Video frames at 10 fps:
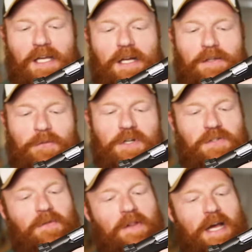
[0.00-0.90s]
And the
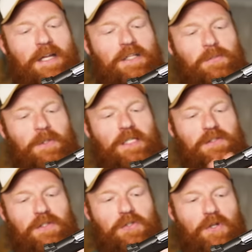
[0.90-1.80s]
reason for that is
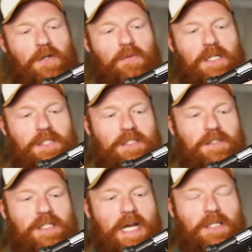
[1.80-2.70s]
because the trigger reach is
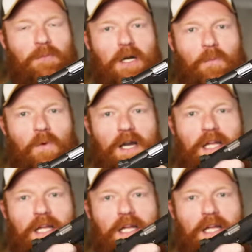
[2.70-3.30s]
exactly where I want